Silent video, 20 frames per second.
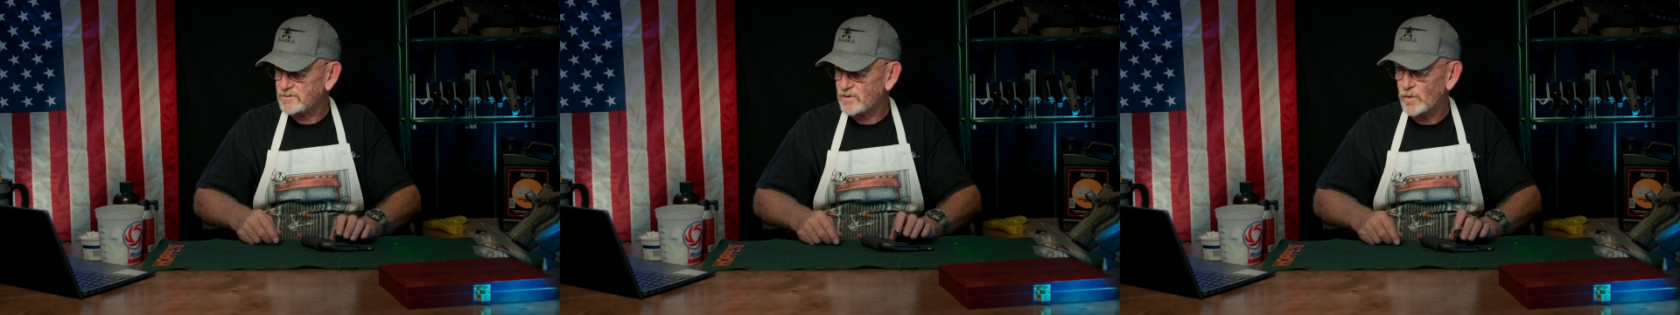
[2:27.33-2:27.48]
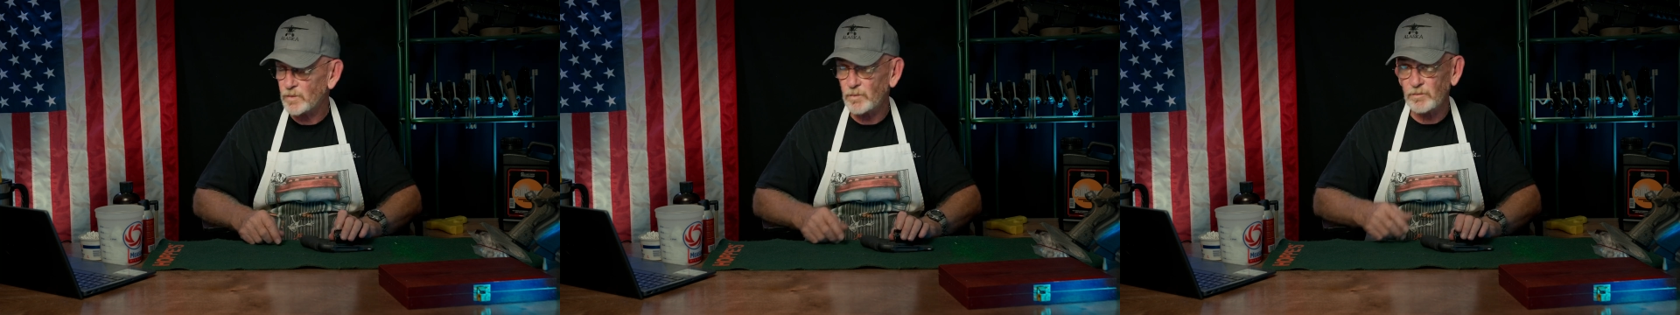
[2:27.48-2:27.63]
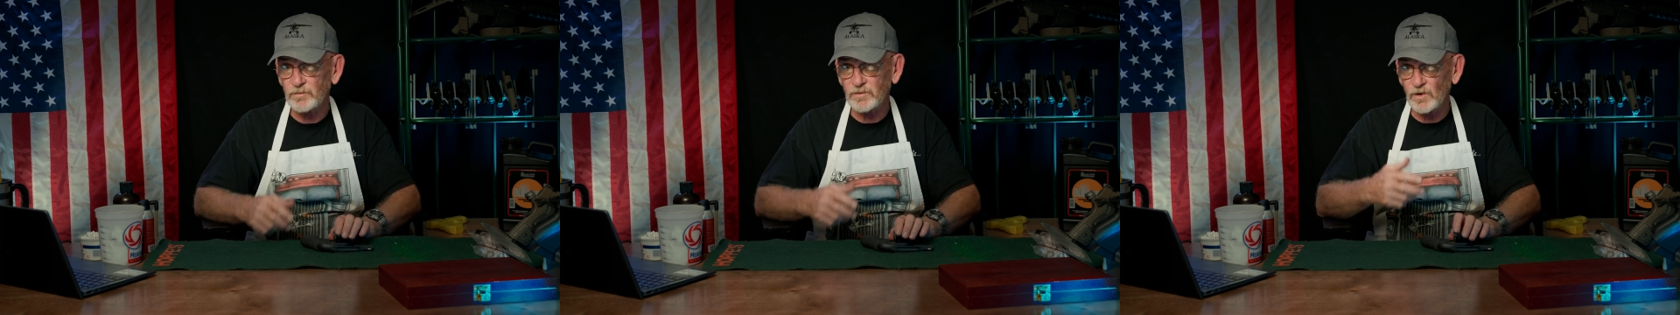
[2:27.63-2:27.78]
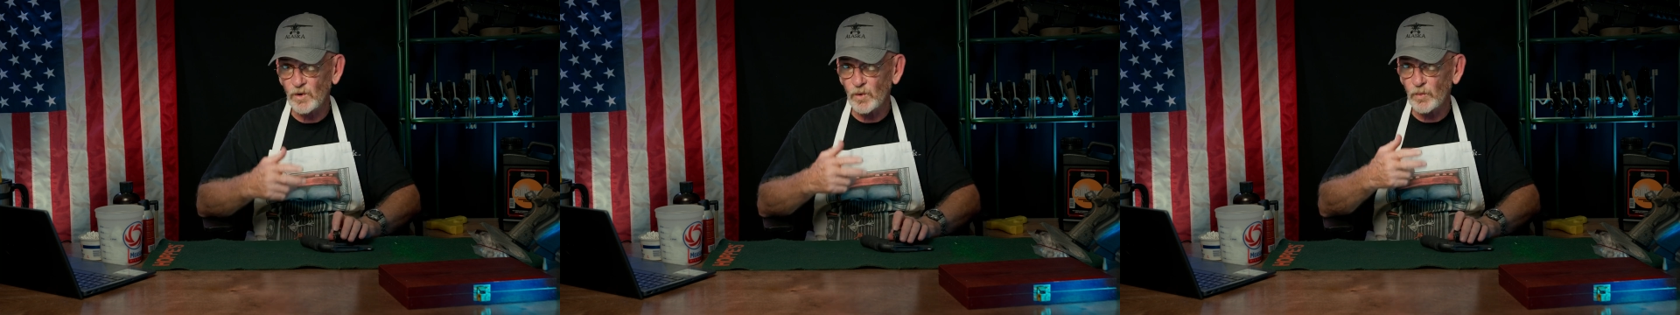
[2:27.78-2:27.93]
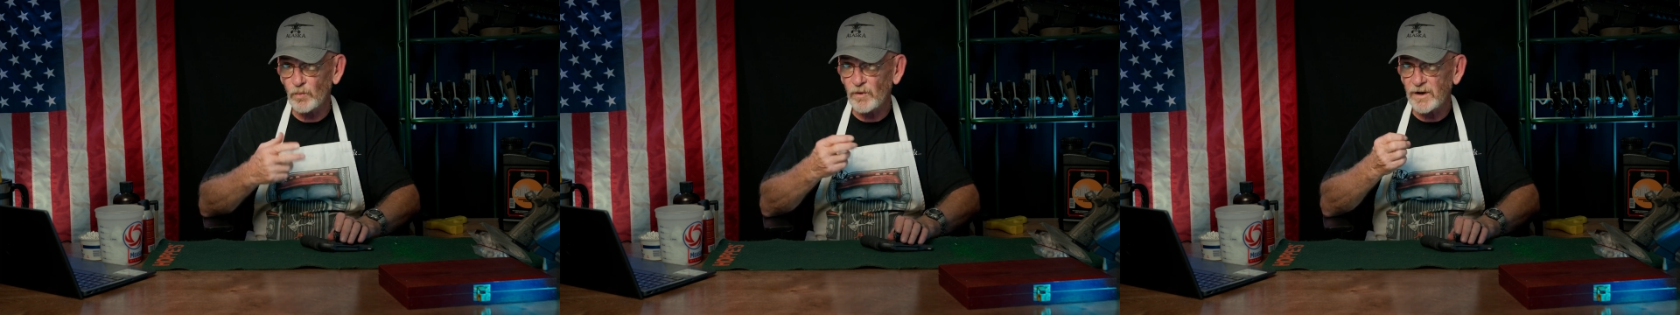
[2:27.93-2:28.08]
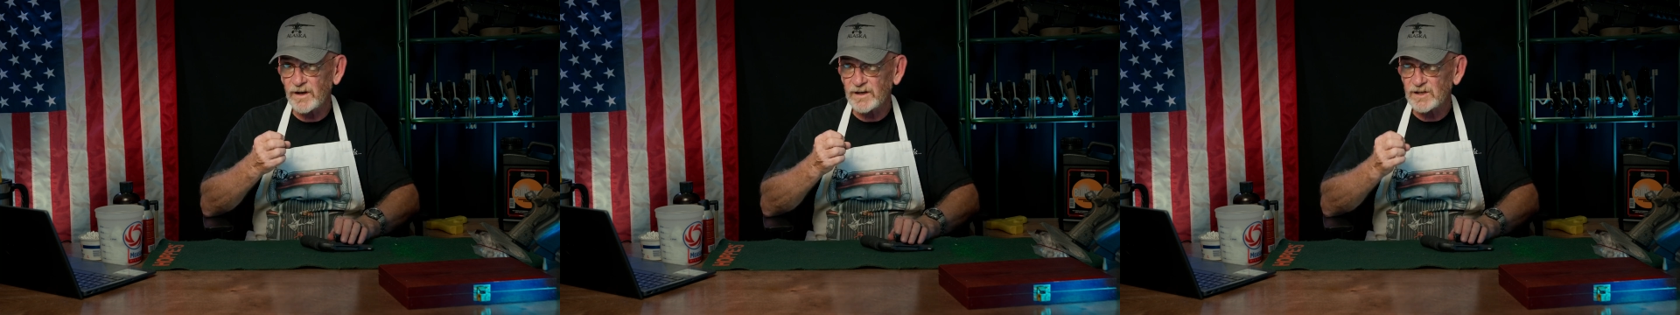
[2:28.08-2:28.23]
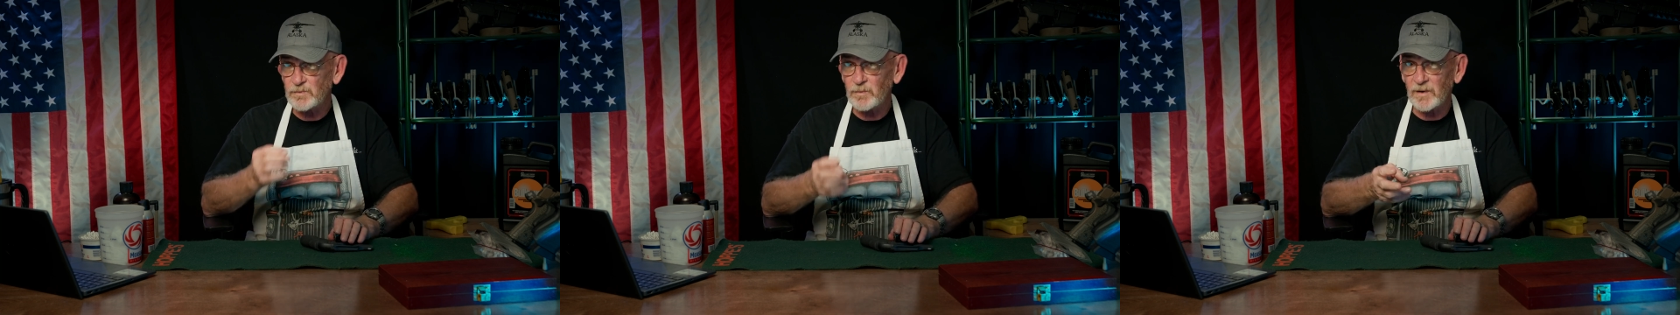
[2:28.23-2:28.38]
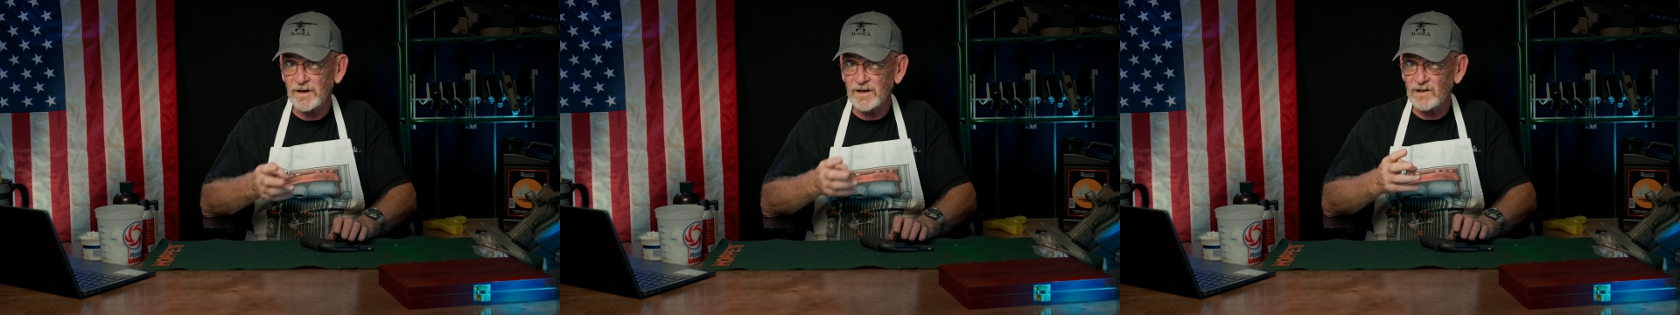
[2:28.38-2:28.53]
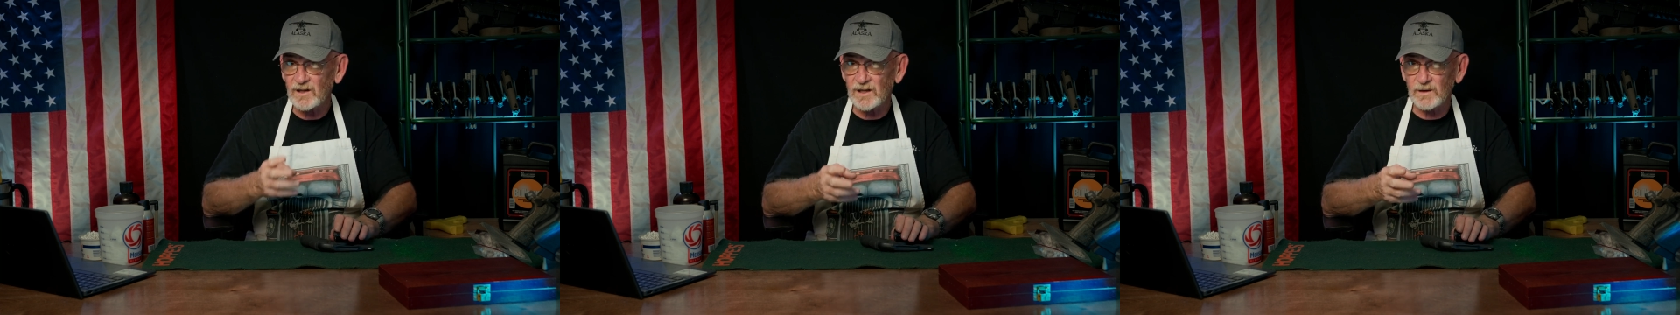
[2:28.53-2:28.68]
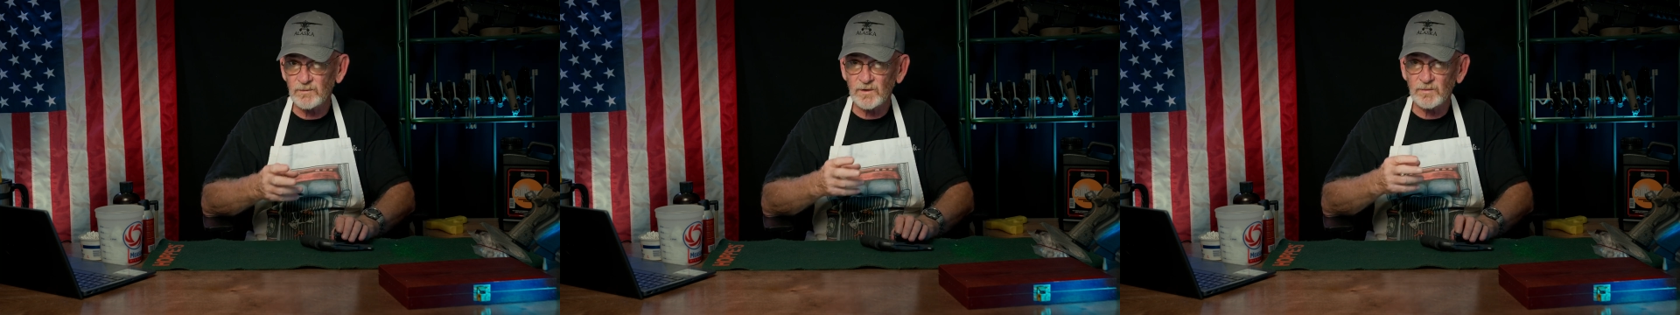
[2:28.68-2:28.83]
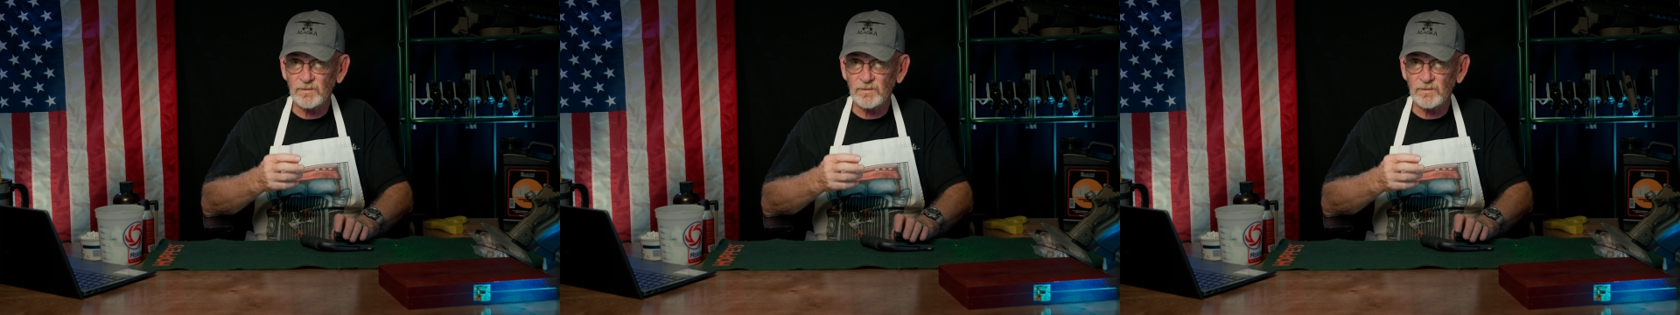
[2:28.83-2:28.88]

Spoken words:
Don't expect them